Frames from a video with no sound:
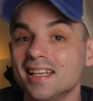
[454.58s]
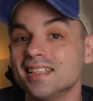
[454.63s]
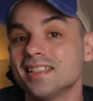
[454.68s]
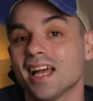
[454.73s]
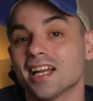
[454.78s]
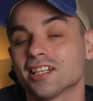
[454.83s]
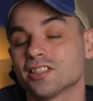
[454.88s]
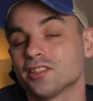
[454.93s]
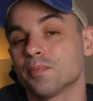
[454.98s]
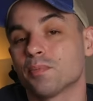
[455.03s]
is
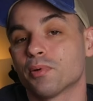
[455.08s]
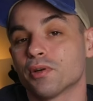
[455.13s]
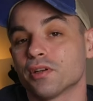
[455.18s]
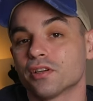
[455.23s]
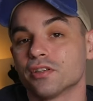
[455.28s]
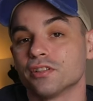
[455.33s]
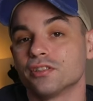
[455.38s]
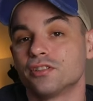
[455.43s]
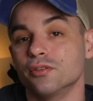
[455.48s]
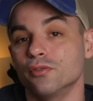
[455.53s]
actually pretty
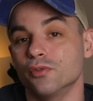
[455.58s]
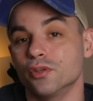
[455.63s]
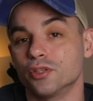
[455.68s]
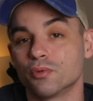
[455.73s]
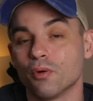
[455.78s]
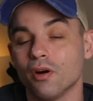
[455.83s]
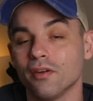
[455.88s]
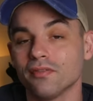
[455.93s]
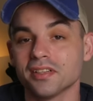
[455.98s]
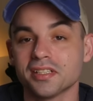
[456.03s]
good too. The
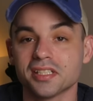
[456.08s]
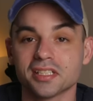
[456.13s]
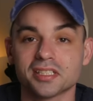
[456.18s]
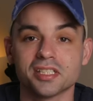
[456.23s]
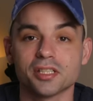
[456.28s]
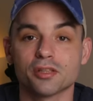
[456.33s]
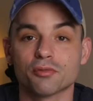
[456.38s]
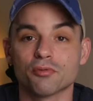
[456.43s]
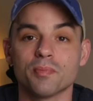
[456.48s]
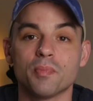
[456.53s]
12 to
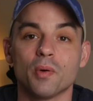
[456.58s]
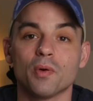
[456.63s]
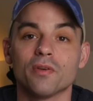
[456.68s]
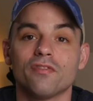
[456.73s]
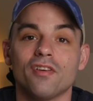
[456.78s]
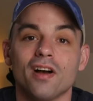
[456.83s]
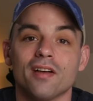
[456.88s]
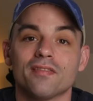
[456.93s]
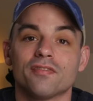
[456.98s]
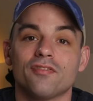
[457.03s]

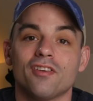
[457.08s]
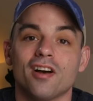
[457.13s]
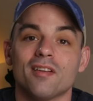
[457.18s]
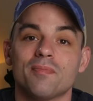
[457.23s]
63.5 to